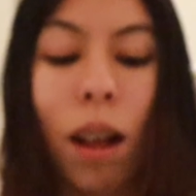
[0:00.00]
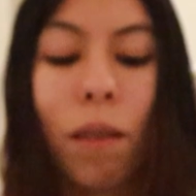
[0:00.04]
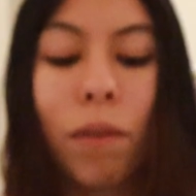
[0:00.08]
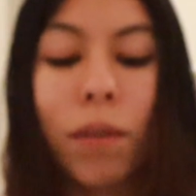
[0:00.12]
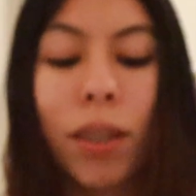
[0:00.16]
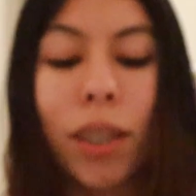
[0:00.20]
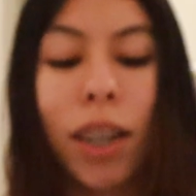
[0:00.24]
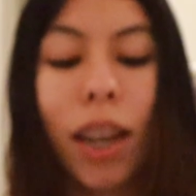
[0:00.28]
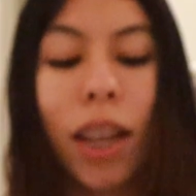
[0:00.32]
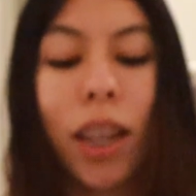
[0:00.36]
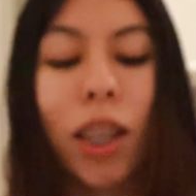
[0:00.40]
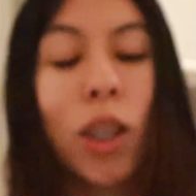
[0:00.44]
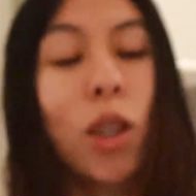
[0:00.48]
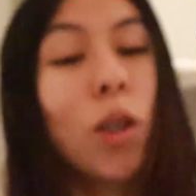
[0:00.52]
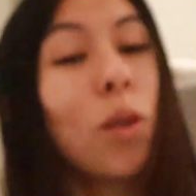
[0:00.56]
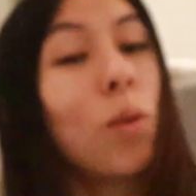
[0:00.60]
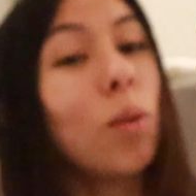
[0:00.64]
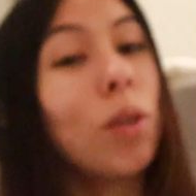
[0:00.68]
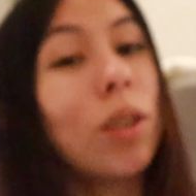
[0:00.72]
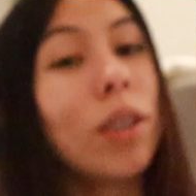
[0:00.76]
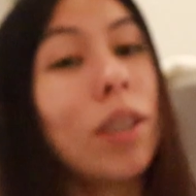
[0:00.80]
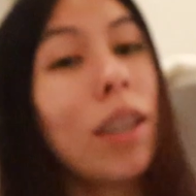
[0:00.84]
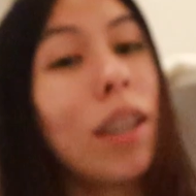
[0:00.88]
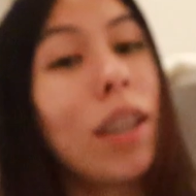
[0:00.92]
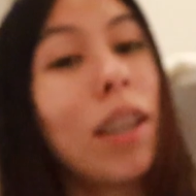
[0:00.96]
often I
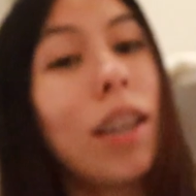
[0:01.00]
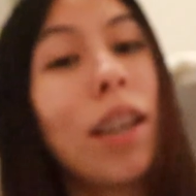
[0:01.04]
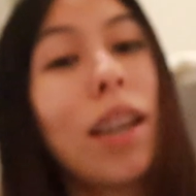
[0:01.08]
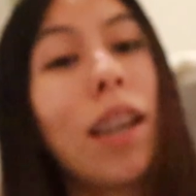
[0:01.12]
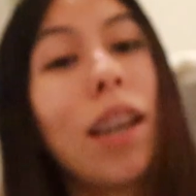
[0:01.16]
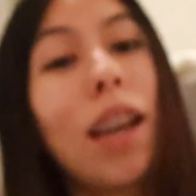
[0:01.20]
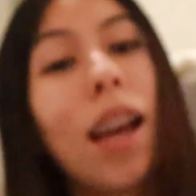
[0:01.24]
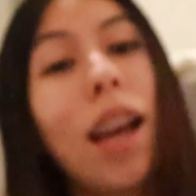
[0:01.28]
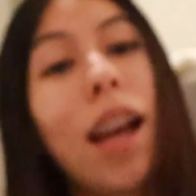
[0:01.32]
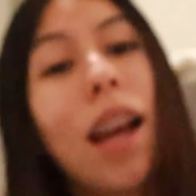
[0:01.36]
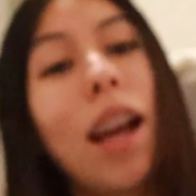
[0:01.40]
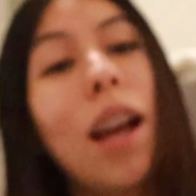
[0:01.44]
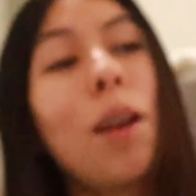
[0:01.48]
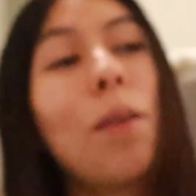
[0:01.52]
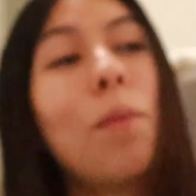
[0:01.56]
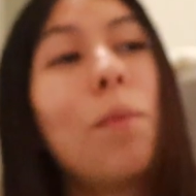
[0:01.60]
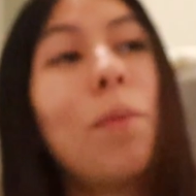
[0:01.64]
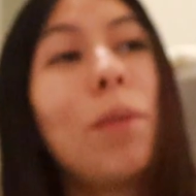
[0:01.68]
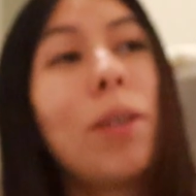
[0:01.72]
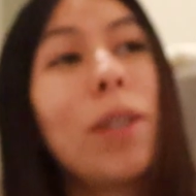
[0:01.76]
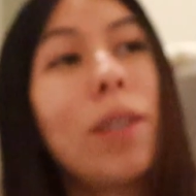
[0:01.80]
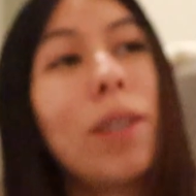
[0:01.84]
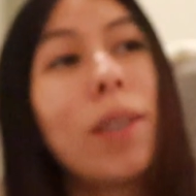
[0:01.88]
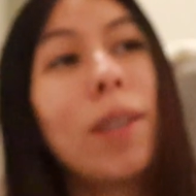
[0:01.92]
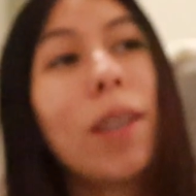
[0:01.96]
use it, I
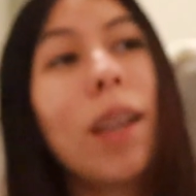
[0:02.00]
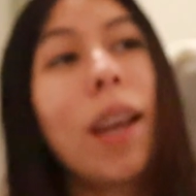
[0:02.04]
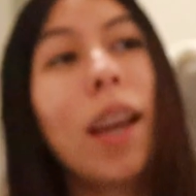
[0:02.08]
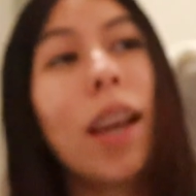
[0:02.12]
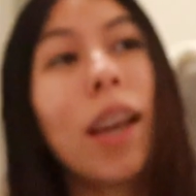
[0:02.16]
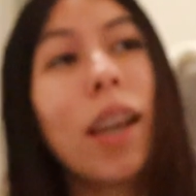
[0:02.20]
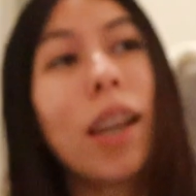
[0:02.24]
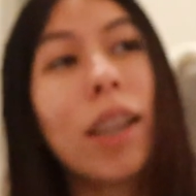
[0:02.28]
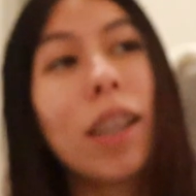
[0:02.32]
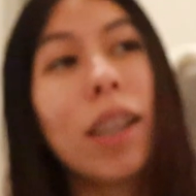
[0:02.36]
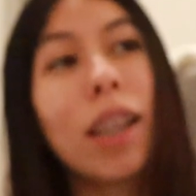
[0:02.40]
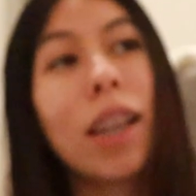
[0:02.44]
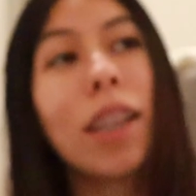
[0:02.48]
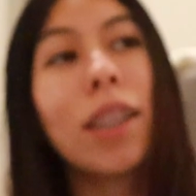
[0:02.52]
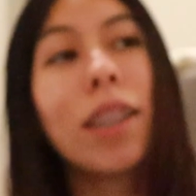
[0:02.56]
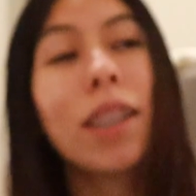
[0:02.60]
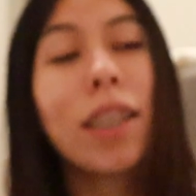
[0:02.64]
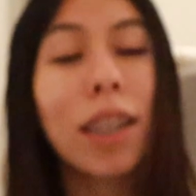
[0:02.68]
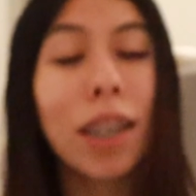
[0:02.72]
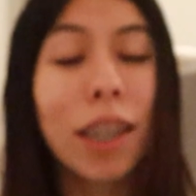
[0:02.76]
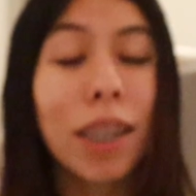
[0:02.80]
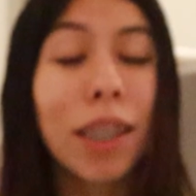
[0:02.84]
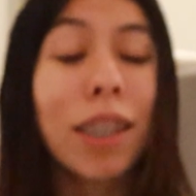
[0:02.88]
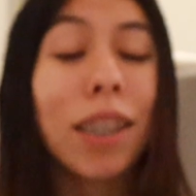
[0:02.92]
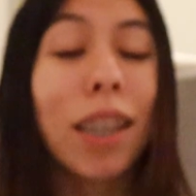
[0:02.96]
would say
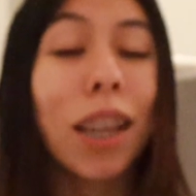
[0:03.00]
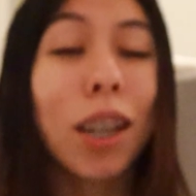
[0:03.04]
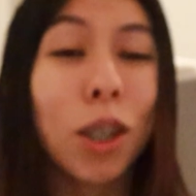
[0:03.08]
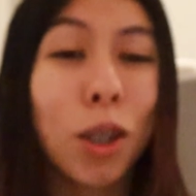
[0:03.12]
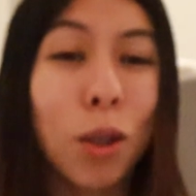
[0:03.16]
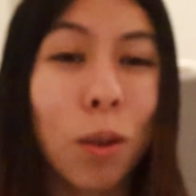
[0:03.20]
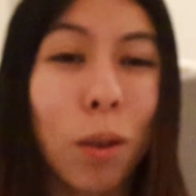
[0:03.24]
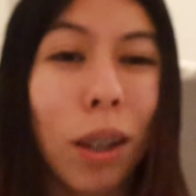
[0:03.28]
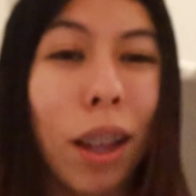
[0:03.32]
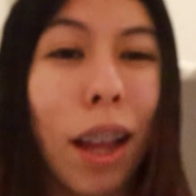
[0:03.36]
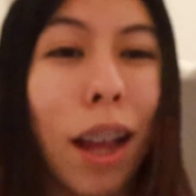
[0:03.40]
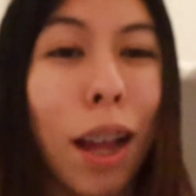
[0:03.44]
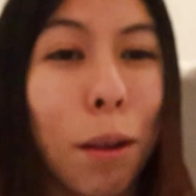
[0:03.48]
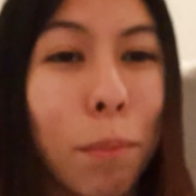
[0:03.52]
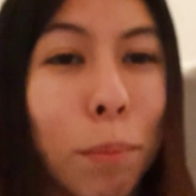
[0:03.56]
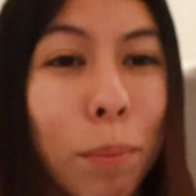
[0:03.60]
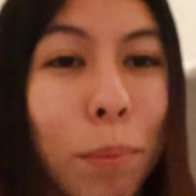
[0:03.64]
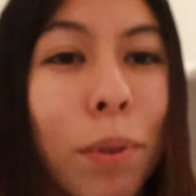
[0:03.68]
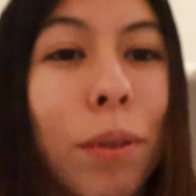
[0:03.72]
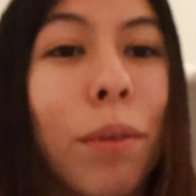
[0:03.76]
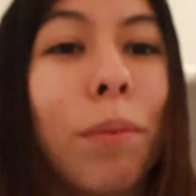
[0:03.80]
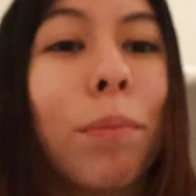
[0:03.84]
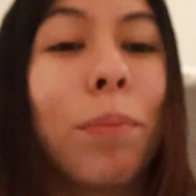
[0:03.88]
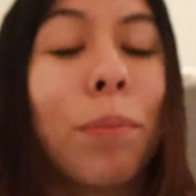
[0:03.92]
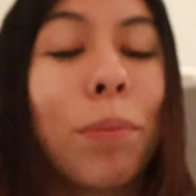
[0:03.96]
it's an essential app.